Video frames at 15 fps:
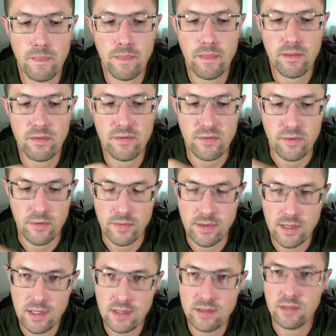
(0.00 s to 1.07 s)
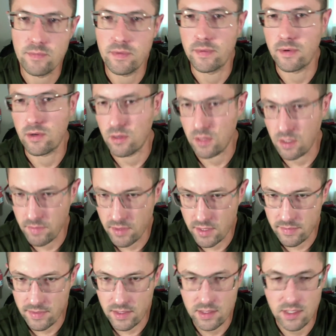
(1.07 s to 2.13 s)
So some people are complaining
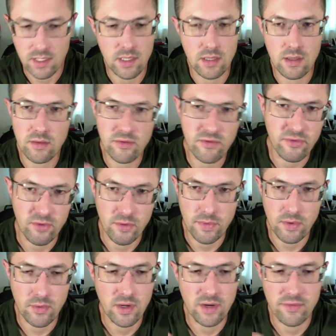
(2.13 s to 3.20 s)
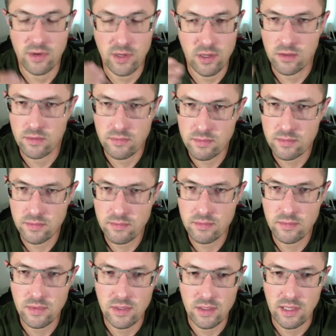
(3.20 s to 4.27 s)
about that, strip it, whatever.
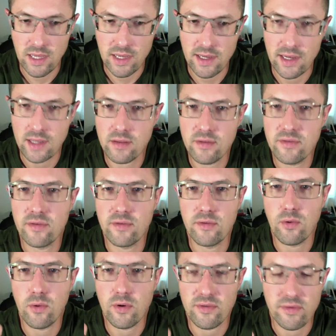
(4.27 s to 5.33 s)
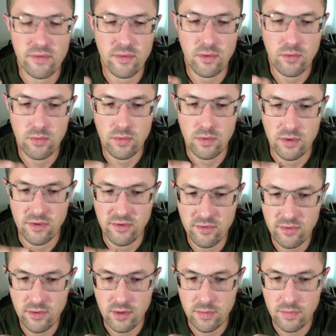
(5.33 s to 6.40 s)
Allens and Torxes don't really
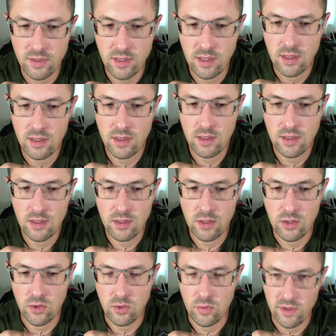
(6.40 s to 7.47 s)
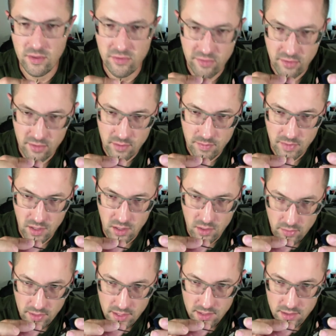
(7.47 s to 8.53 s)
strip. You insert them
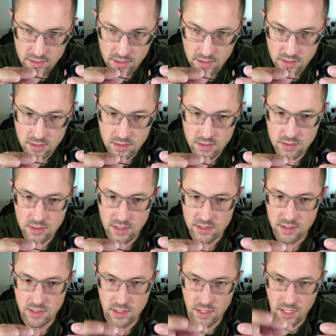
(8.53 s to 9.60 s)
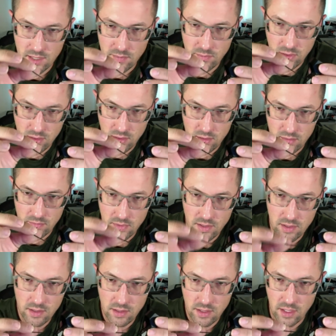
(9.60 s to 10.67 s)
incorrectly, as in not plumb,
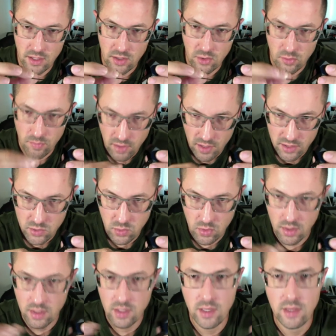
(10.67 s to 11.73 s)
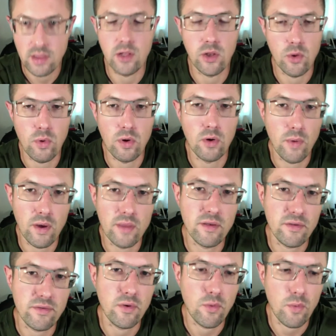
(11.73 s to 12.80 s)
and you apply torque, and then you wonder why
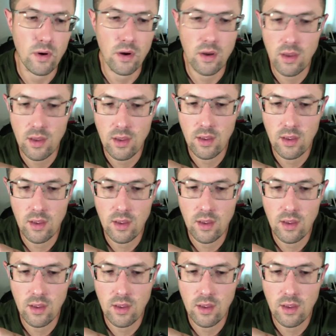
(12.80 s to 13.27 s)
things don't work.